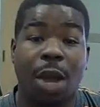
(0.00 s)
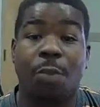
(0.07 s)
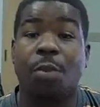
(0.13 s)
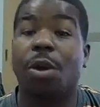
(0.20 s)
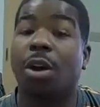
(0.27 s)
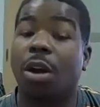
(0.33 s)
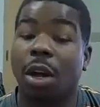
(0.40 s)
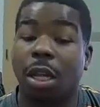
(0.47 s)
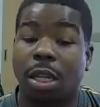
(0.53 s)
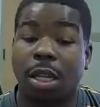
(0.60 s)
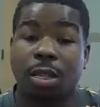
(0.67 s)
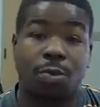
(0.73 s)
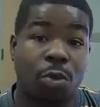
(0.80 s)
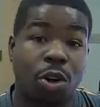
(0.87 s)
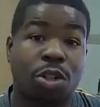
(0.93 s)
I want
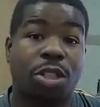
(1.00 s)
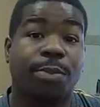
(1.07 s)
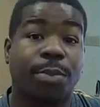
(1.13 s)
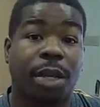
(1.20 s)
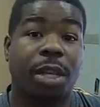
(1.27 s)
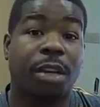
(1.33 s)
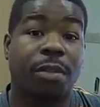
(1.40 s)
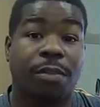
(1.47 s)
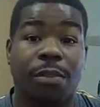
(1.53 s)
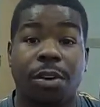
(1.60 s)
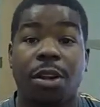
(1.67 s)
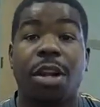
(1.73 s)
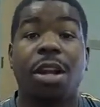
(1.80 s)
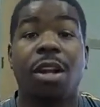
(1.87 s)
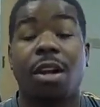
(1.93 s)
this world to be here
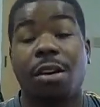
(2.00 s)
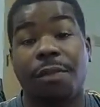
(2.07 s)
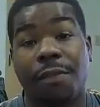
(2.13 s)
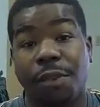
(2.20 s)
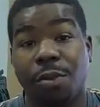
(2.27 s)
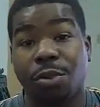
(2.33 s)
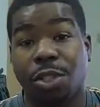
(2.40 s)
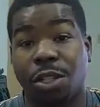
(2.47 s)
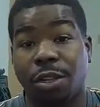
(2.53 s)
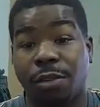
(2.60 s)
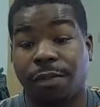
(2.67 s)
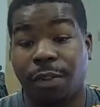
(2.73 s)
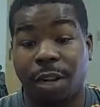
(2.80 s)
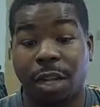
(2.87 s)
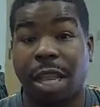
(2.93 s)
for a
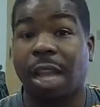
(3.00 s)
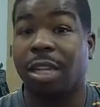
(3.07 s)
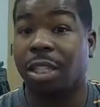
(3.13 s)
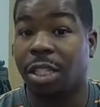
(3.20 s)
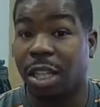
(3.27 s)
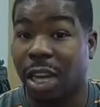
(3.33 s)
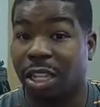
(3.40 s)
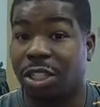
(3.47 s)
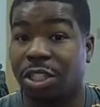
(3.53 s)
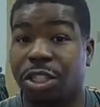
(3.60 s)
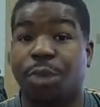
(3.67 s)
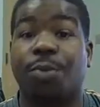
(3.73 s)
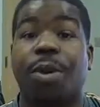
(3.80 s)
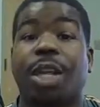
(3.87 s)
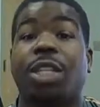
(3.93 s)
future, for that next
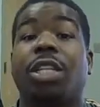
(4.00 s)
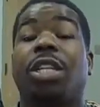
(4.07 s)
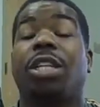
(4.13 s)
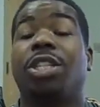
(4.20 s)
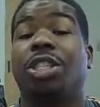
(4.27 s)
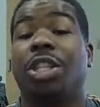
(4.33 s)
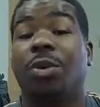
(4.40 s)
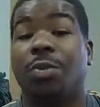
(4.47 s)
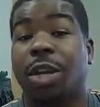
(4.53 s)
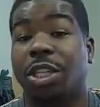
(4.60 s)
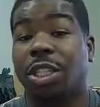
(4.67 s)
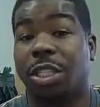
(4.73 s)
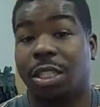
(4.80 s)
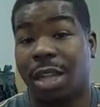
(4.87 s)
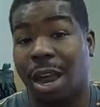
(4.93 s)
generation and
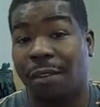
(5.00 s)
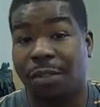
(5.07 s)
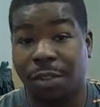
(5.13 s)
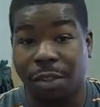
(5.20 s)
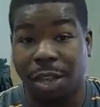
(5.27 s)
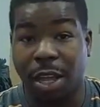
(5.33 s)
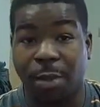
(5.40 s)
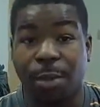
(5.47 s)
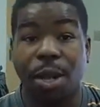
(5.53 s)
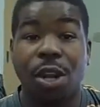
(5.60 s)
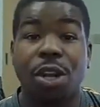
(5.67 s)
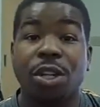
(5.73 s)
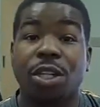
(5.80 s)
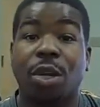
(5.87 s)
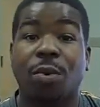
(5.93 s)
generations after them.
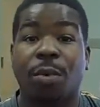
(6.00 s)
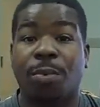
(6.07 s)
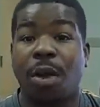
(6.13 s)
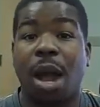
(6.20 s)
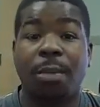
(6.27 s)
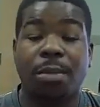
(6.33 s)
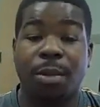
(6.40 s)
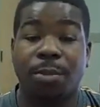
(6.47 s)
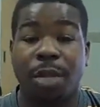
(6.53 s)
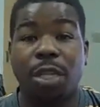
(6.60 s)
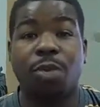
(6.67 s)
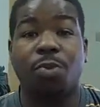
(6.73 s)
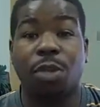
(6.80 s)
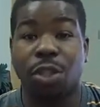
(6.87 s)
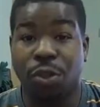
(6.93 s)
So what prompted me
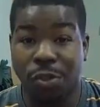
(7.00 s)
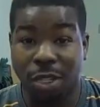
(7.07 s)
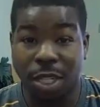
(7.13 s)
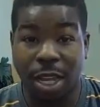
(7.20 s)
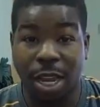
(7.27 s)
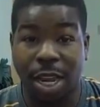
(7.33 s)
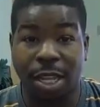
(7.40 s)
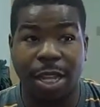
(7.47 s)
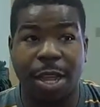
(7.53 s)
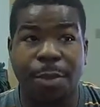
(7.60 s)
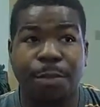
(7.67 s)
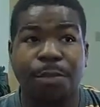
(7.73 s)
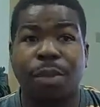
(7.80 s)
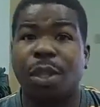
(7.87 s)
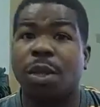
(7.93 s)
is when you said
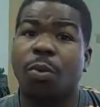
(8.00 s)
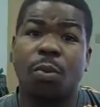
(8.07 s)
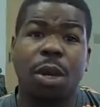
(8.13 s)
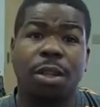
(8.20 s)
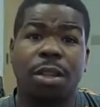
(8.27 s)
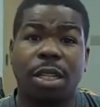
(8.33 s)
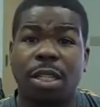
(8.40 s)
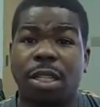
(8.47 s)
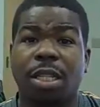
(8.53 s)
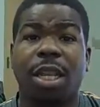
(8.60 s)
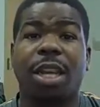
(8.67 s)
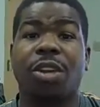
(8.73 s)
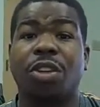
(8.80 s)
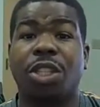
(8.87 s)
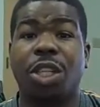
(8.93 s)
that, well, this is
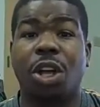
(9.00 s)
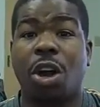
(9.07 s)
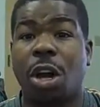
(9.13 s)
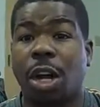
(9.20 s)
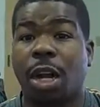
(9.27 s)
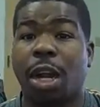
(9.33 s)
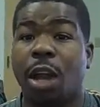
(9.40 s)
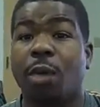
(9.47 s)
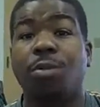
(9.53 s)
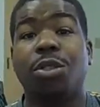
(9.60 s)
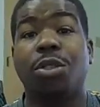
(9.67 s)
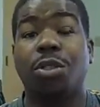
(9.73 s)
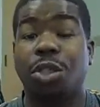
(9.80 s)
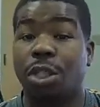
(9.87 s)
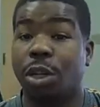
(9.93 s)
an energy audit. It
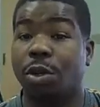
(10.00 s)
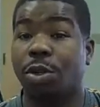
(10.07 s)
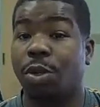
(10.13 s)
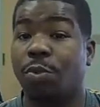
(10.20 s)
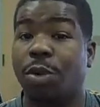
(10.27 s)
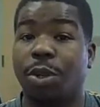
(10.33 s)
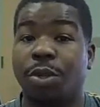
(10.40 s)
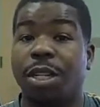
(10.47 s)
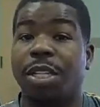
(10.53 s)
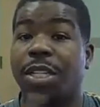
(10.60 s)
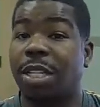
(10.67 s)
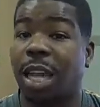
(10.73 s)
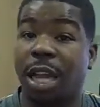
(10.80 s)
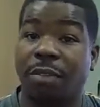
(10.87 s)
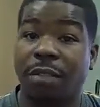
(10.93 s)
helps you show you where you can
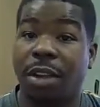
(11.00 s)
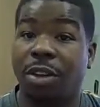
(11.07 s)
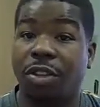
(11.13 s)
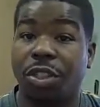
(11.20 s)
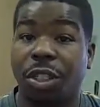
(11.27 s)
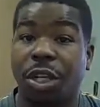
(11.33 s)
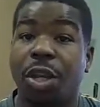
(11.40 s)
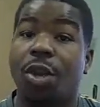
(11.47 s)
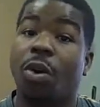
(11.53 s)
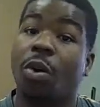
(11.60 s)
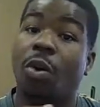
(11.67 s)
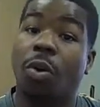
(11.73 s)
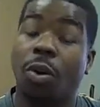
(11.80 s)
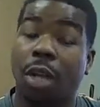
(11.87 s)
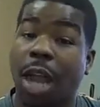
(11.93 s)
save energy
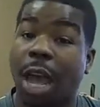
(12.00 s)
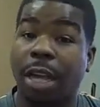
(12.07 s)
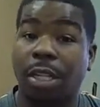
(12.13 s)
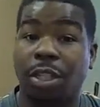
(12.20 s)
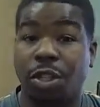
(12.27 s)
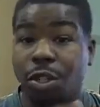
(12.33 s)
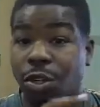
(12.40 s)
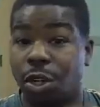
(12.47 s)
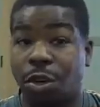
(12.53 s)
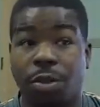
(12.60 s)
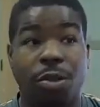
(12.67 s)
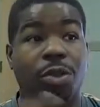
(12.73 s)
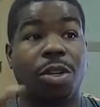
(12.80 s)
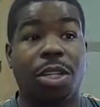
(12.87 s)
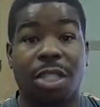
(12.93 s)
on lights. You
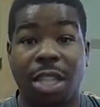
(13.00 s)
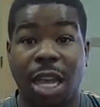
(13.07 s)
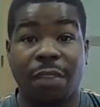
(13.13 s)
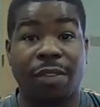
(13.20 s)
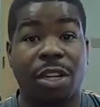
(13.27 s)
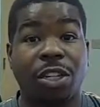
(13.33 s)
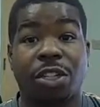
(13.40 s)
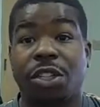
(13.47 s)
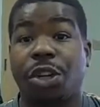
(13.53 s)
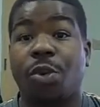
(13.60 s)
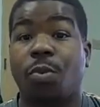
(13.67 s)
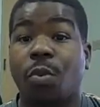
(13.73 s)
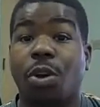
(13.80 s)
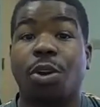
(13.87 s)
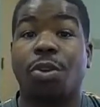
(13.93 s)
know, you can save energy
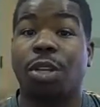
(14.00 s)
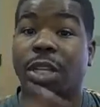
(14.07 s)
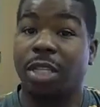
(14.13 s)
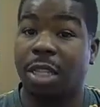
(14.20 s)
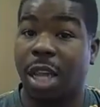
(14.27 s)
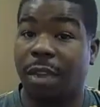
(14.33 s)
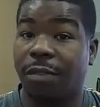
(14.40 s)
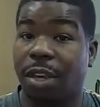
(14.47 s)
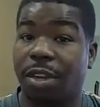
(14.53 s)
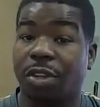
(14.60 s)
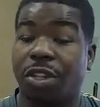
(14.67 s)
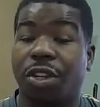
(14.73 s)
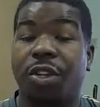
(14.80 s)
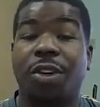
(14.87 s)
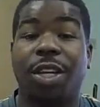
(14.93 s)
on water. You can save
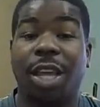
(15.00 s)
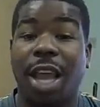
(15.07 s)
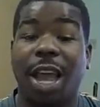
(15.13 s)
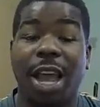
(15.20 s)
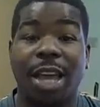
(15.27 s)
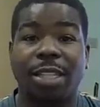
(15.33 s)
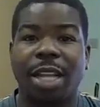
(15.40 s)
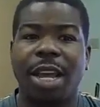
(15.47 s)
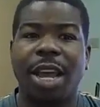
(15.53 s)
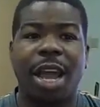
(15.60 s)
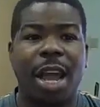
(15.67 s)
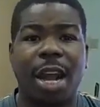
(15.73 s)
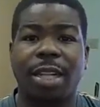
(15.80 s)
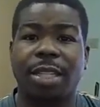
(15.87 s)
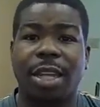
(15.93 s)
energy on gas.
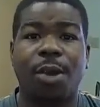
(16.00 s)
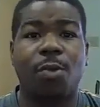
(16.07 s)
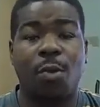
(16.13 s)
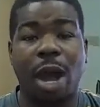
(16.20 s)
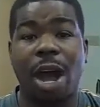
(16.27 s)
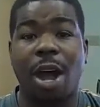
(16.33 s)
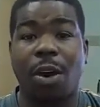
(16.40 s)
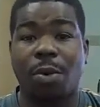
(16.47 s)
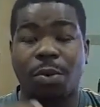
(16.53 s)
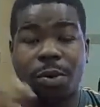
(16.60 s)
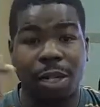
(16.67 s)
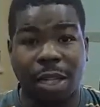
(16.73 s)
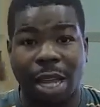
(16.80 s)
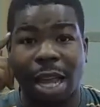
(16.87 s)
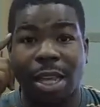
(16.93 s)
And I said,
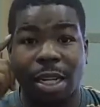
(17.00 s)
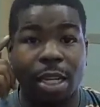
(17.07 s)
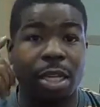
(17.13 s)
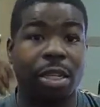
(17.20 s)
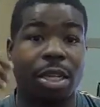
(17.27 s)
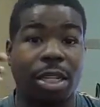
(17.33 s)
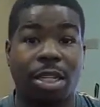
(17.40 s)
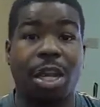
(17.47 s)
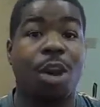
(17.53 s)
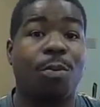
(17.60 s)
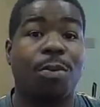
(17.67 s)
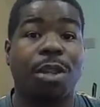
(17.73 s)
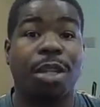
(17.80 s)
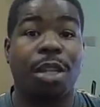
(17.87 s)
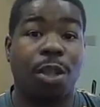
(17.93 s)
wow, that is
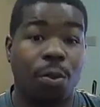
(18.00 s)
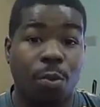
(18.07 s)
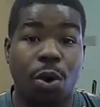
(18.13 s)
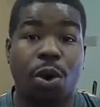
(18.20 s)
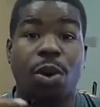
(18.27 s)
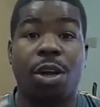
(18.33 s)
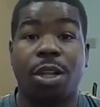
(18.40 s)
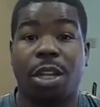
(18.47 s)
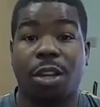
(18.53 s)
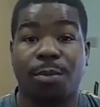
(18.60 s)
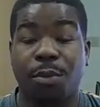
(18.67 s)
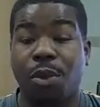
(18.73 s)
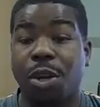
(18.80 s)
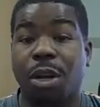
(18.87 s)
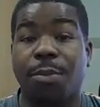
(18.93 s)
helping the world and the
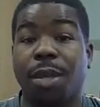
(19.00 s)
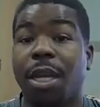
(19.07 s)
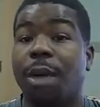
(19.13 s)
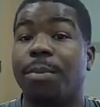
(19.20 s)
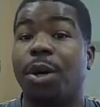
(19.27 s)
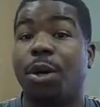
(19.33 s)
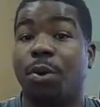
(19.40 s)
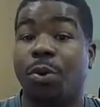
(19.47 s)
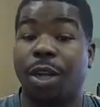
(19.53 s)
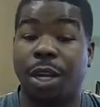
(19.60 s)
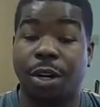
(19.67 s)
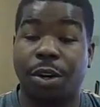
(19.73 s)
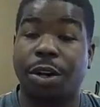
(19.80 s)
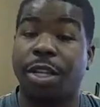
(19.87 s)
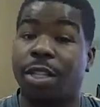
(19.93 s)
community become a
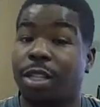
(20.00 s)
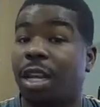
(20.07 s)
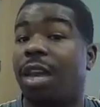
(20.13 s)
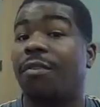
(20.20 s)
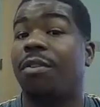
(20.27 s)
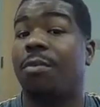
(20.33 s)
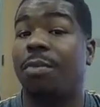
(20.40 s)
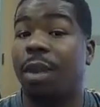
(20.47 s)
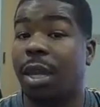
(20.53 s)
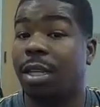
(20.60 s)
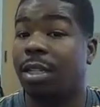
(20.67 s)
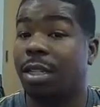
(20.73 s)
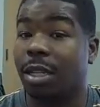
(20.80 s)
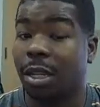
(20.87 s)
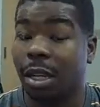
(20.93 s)
greener and safer
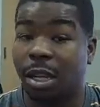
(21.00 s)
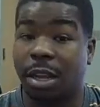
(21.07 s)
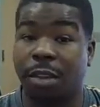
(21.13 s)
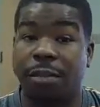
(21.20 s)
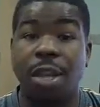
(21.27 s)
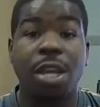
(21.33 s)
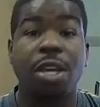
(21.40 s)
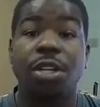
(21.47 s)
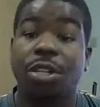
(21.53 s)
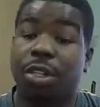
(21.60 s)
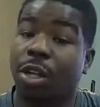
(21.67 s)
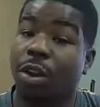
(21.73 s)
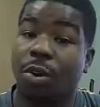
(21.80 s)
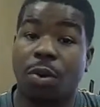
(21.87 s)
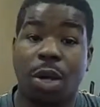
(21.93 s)
place to live.
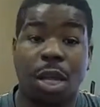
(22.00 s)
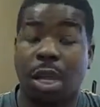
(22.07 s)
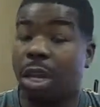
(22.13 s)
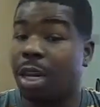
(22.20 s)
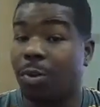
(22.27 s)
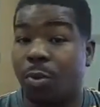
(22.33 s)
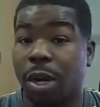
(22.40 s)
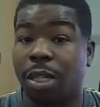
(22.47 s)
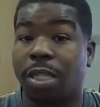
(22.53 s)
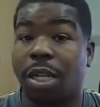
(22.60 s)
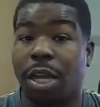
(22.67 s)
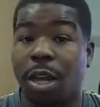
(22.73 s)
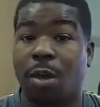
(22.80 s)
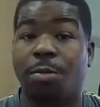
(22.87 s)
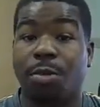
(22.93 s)
So any way
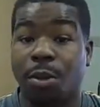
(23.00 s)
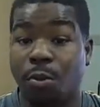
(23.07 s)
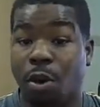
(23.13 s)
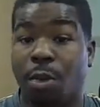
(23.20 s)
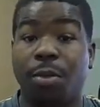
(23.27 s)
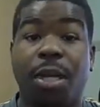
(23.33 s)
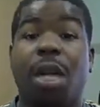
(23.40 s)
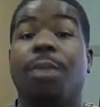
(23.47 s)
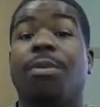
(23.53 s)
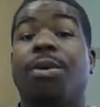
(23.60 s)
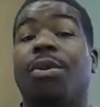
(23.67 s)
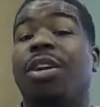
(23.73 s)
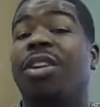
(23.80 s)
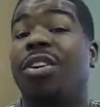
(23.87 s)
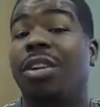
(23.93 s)
to help the world become
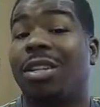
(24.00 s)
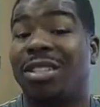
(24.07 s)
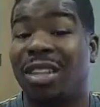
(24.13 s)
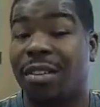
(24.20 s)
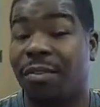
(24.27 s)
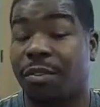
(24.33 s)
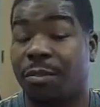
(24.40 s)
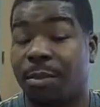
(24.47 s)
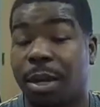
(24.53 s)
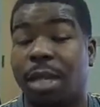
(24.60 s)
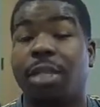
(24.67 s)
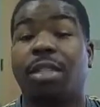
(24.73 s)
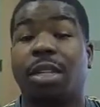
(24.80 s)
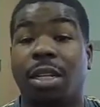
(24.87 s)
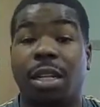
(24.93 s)
greener and a safer
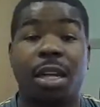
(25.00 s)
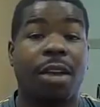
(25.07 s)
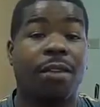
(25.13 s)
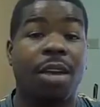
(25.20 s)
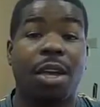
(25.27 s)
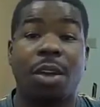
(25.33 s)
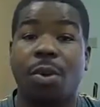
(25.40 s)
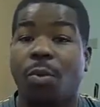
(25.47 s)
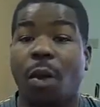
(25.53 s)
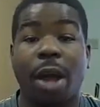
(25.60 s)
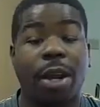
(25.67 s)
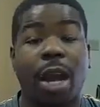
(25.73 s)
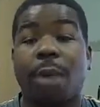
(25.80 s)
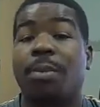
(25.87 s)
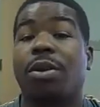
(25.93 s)
place to live,
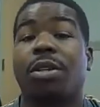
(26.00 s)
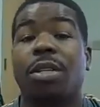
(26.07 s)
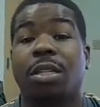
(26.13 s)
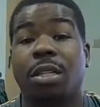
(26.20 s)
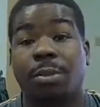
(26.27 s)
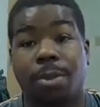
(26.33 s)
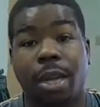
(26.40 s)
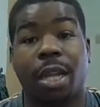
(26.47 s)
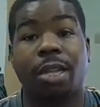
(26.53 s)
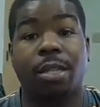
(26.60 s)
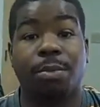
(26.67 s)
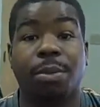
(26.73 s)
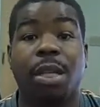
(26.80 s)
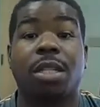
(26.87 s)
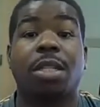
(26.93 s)
why not participate
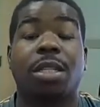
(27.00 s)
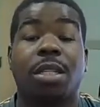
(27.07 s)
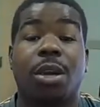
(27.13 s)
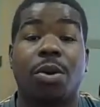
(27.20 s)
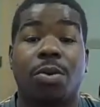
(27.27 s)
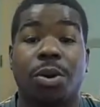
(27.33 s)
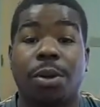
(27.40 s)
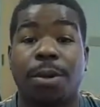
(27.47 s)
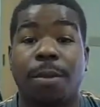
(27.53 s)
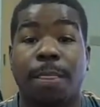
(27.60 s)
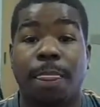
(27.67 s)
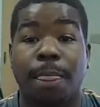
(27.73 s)
as a business owner?